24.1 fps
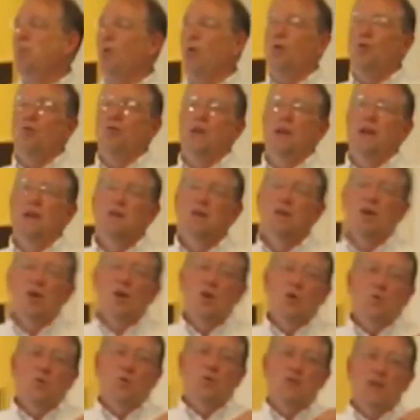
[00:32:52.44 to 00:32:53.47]
of Poland
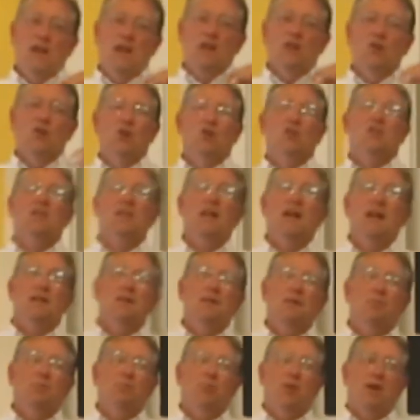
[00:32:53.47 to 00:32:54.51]
where they looked
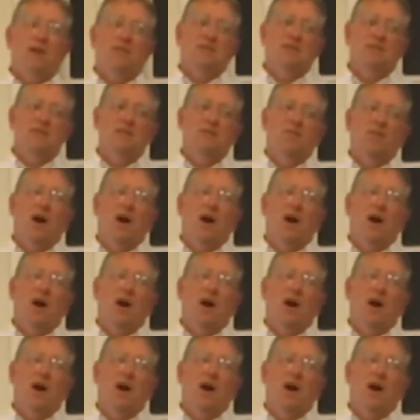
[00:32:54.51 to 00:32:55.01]
at the presence of